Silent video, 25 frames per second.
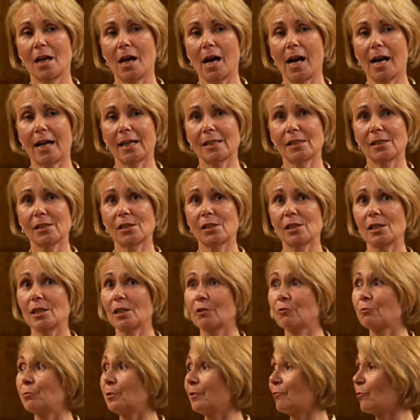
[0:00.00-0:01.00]
And
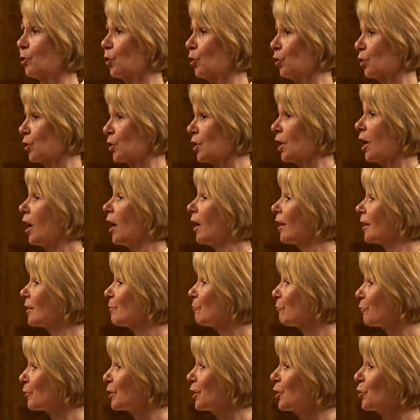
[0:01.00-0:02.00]
if we've got time,
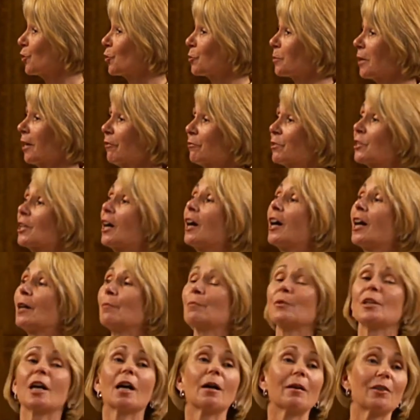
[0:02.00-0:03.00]
Venetia, do we have time?
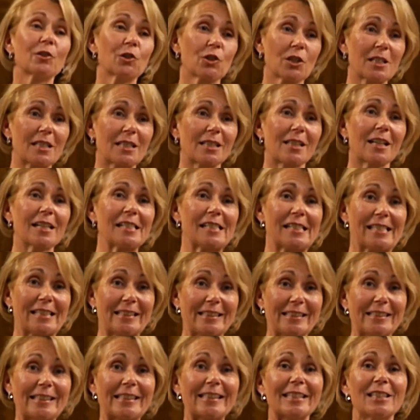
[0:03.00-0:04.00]
Yeah, I'd just like to
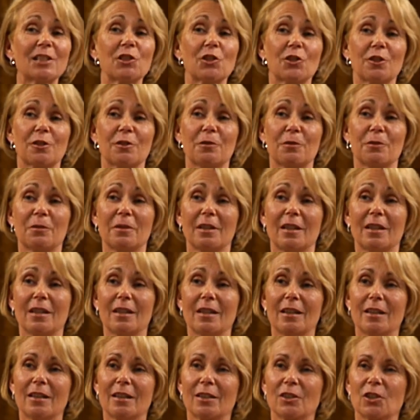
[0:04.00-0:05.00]
lead you
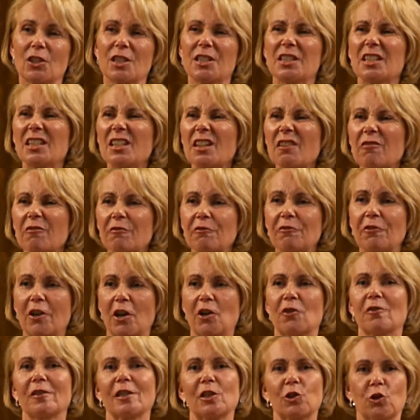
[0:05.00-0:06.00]
just in a
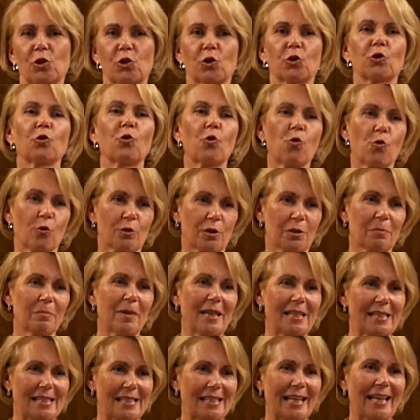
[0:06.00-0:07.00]
very short
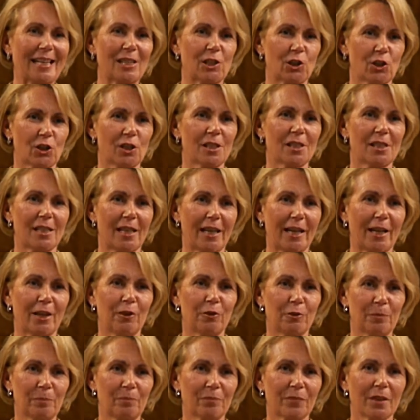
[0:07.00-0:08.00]
meditation
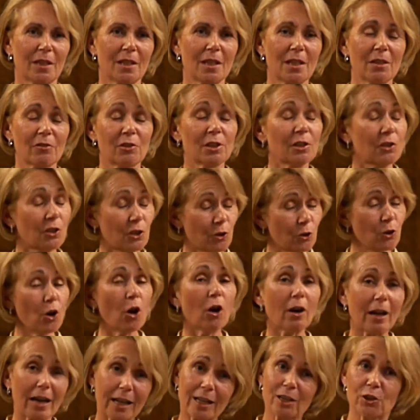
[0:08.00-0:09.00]
now. That's
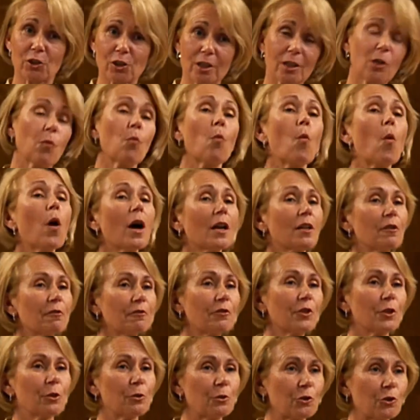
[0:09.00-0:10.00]
not actually one of
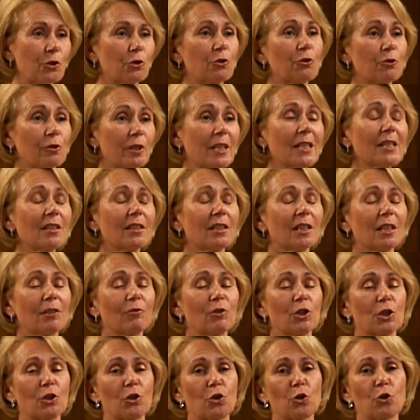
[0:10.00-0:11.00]
those three that I've
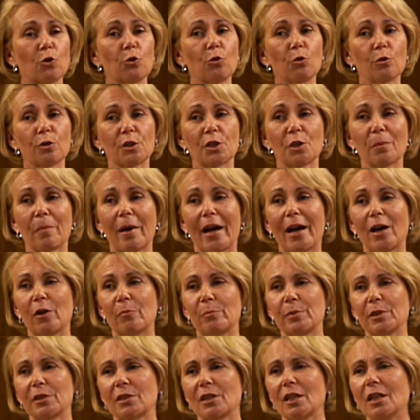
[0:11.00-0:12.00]
just talked about,
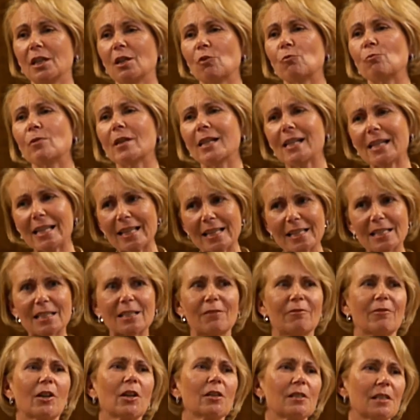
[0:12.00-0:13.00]
but really is a
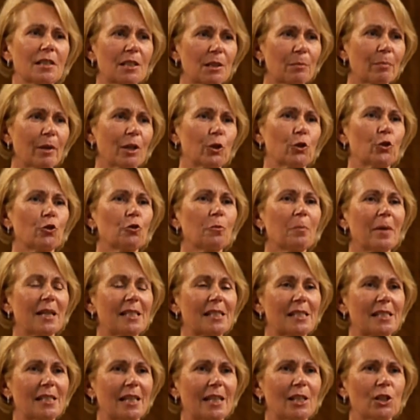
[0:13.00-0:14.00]
very special
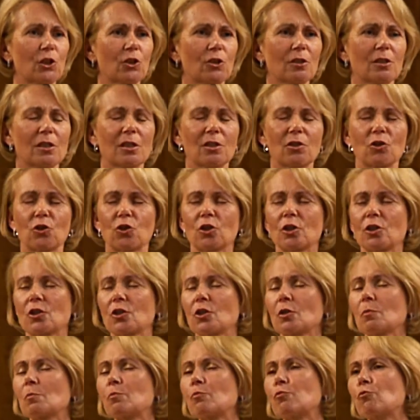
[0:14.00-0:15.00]
meditation. It is
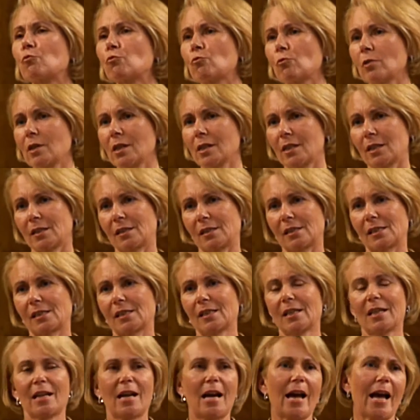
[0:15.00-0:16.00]
just brilliant
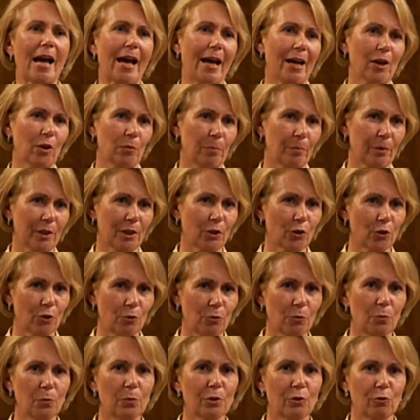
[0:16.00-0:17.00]
at helping you
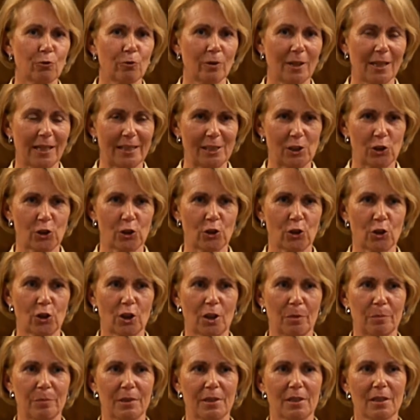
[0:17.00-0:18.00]
with
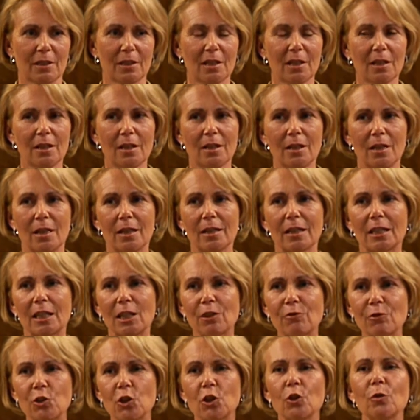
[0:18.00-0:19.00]
relationships. And it
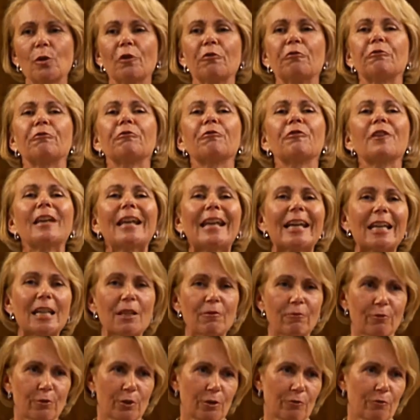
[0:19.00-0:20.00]
gives you a
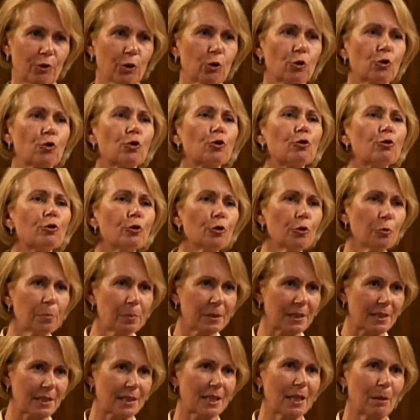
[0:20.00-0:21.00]
flavor of the true
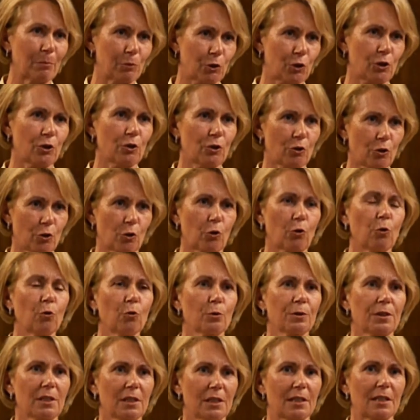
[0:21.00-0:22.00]
perception that the
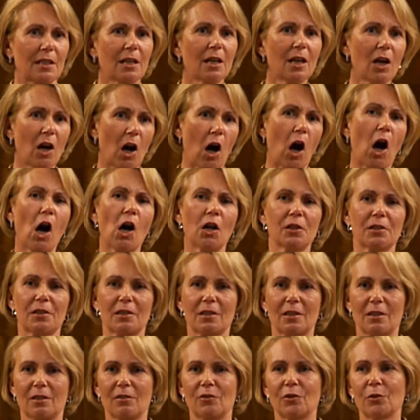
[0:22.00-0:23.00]
Course is
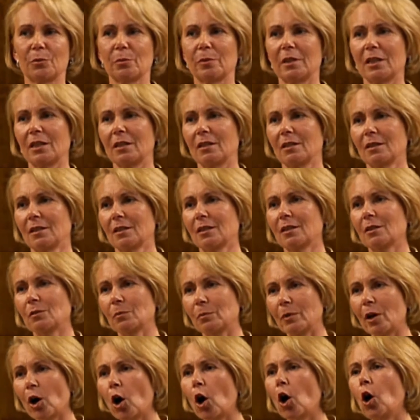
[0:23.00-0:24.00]
asking that we
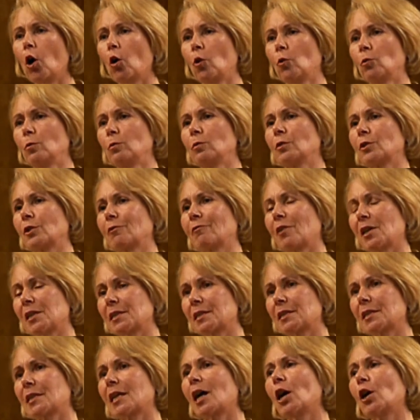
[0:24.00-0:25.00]
hold of
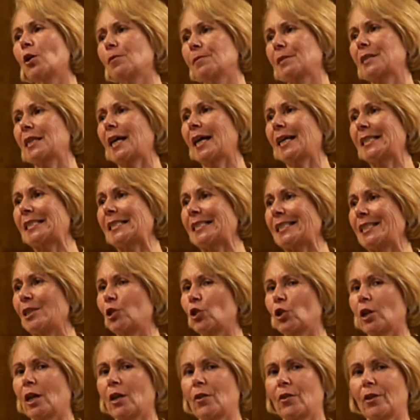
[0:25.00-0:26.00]
ourselves and
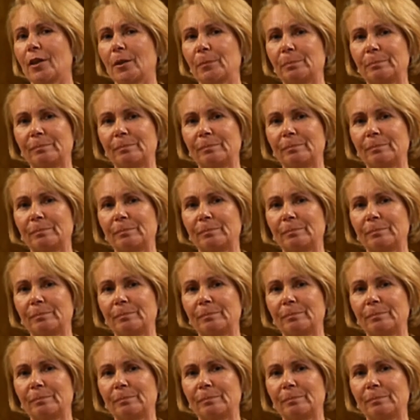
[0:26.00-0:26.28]
each other.